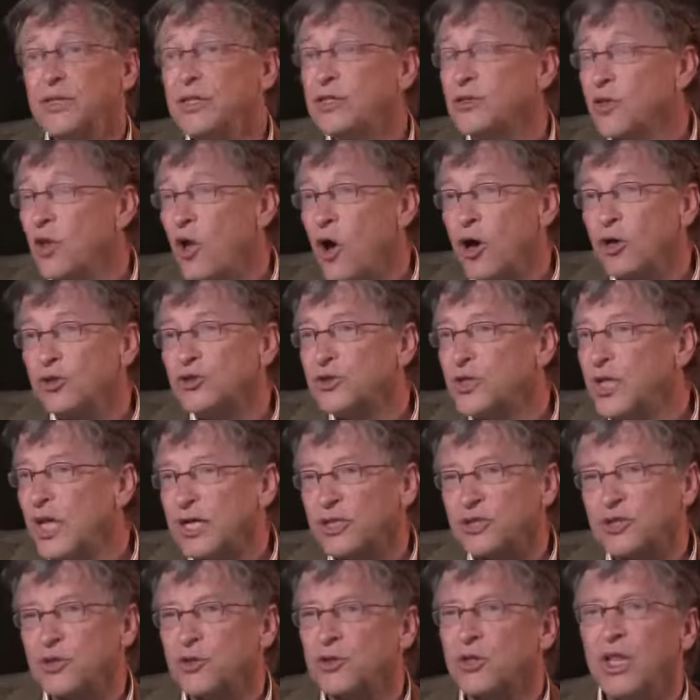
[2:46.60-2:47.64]
You know, these large
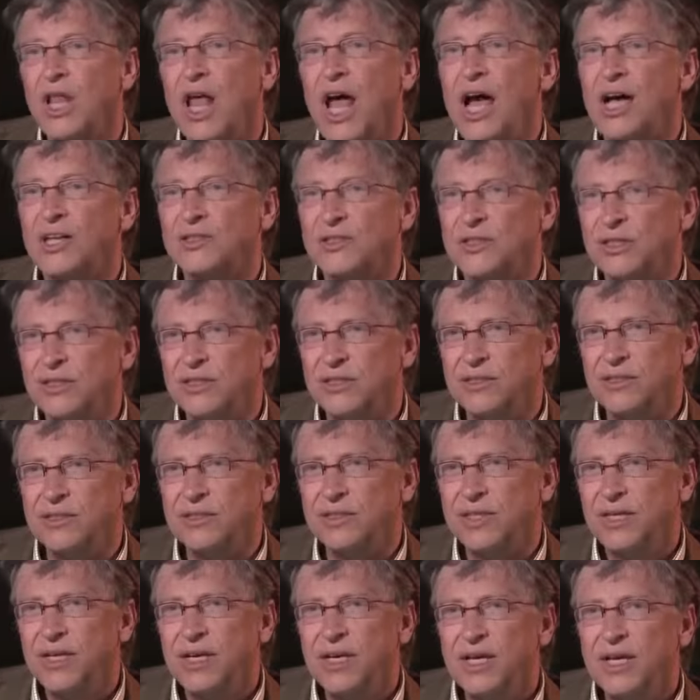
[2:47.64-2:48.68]
lecture
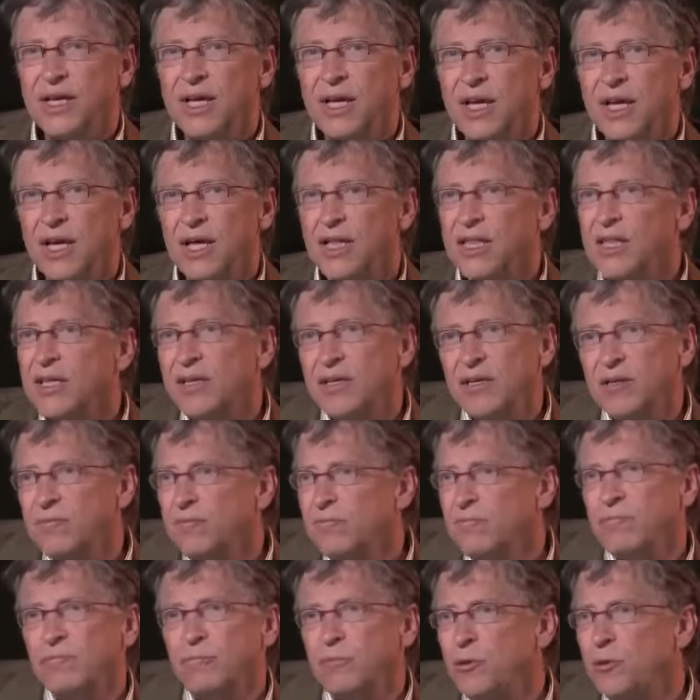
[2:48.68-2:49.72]
classes,
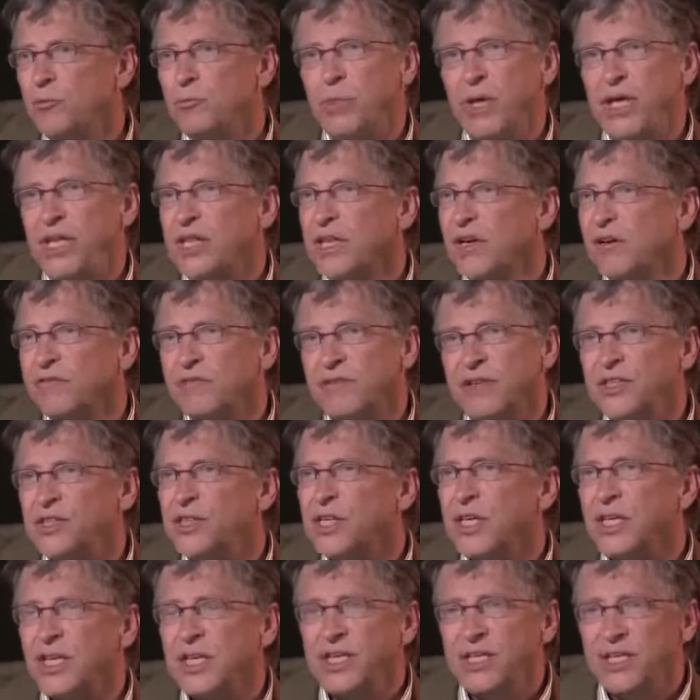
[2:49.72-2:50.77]
being there
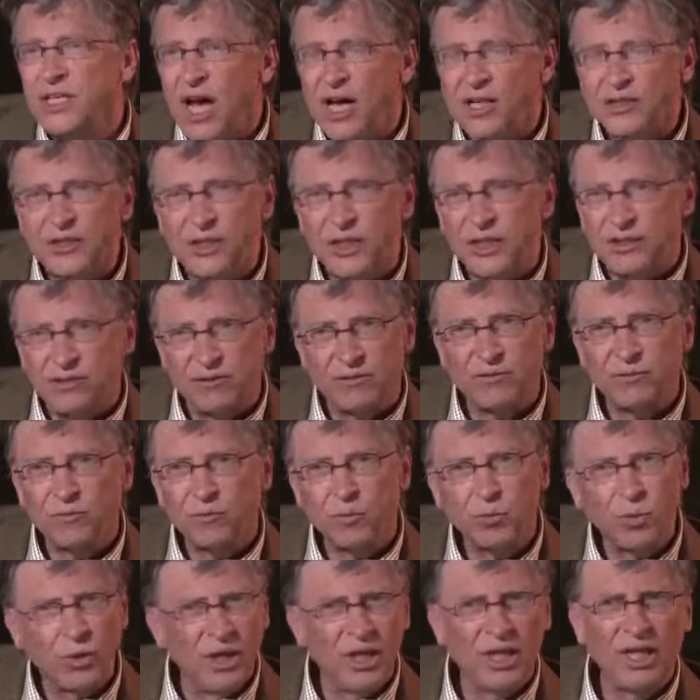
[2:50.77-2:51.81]
physically doesn't
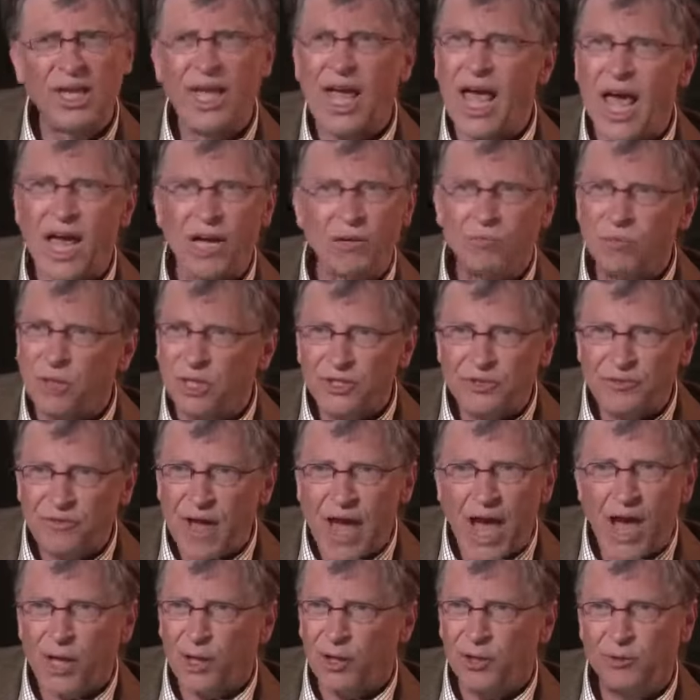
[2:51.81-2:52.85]
really add much
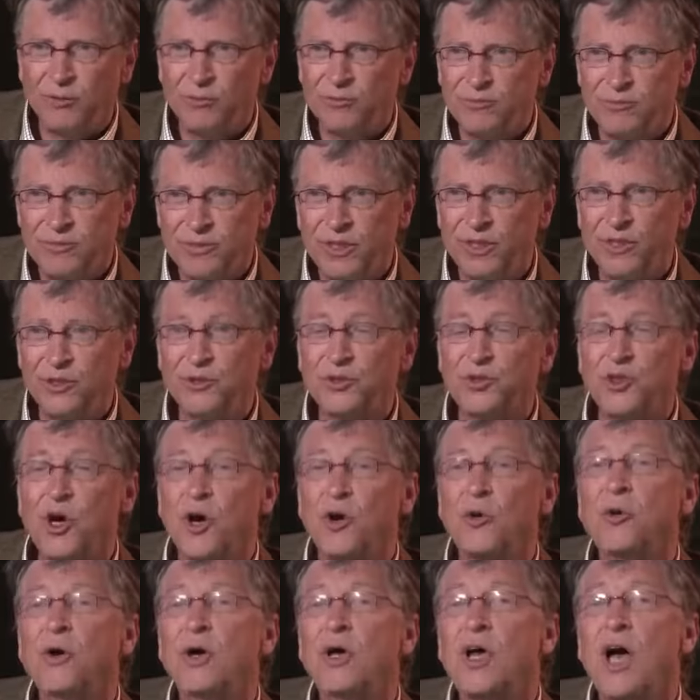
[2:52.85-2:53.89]
value. You know,
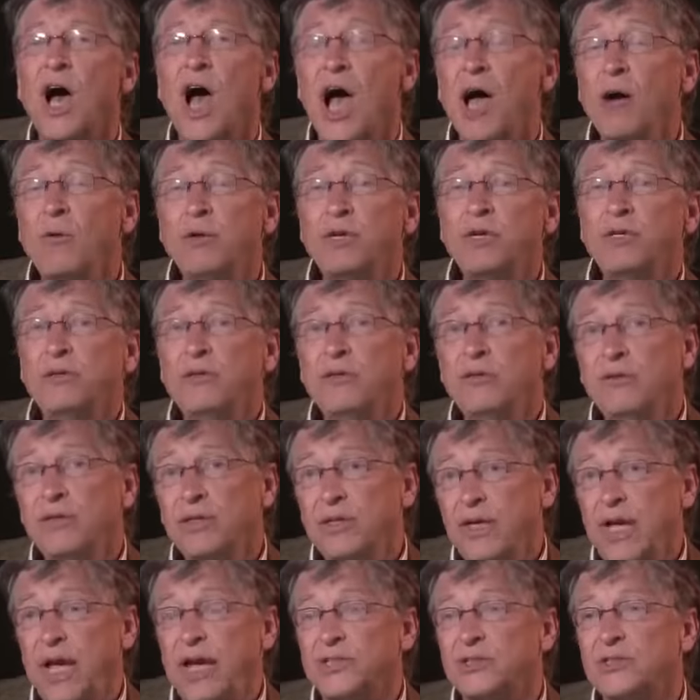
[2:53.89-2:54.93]
so I would
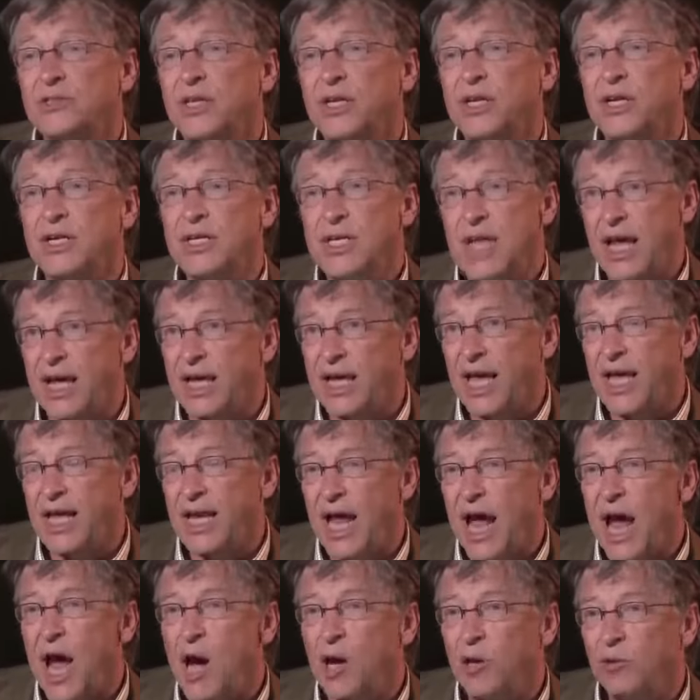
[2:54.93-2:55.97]
guess that a
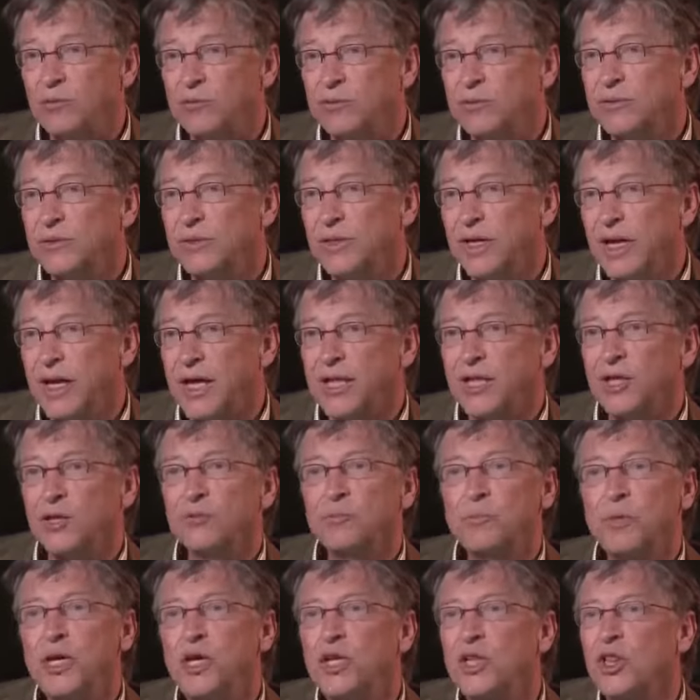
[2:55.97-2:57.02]
decade out,
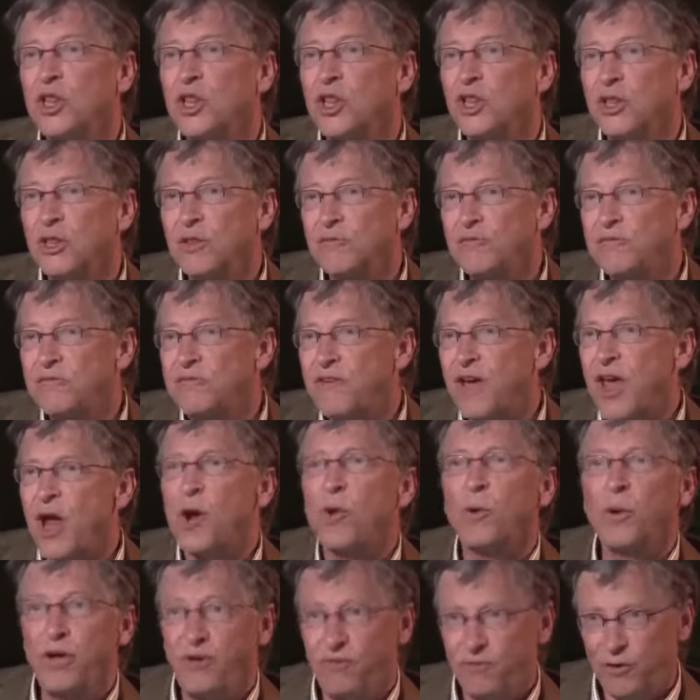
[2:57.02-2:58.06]
there'd be
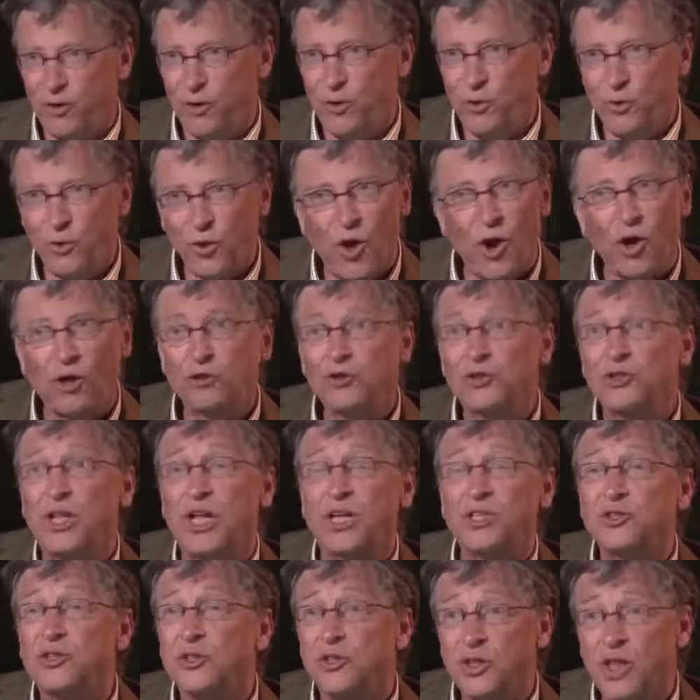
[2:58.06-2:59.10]
very few large
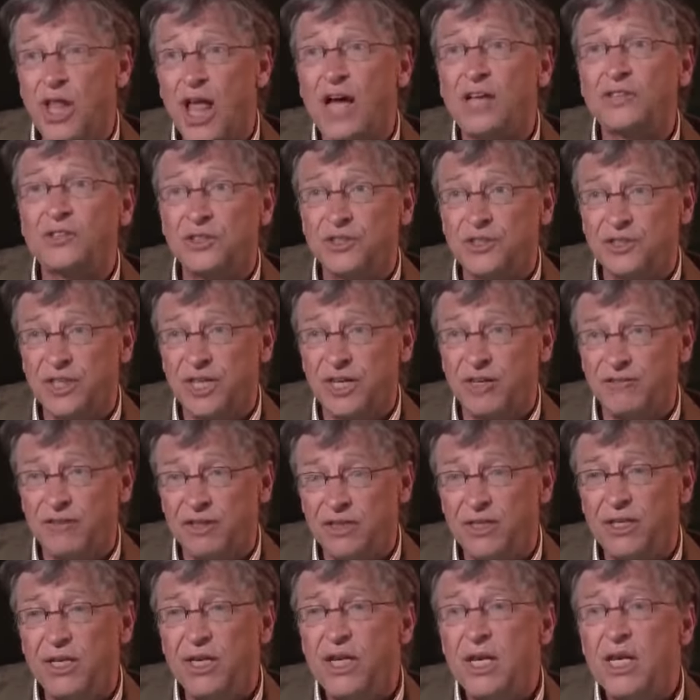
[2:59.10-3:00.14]
lecture classes
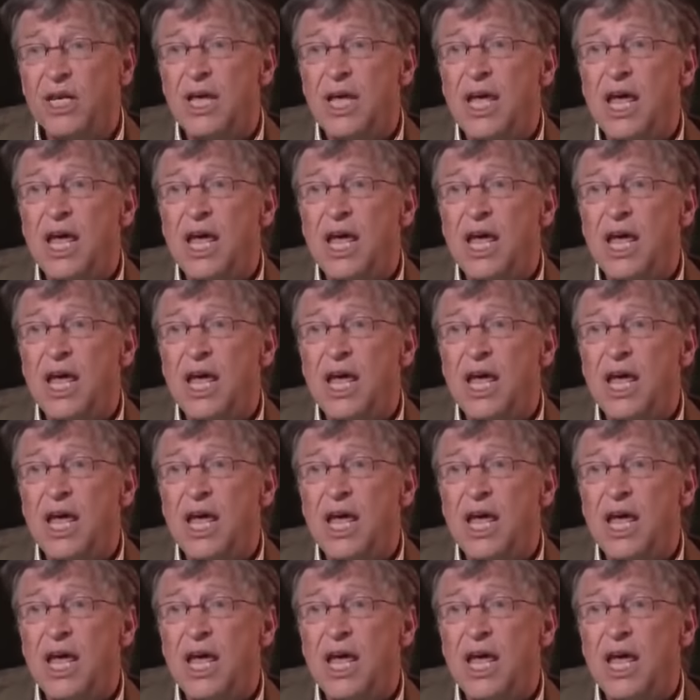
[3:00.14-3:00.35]
given,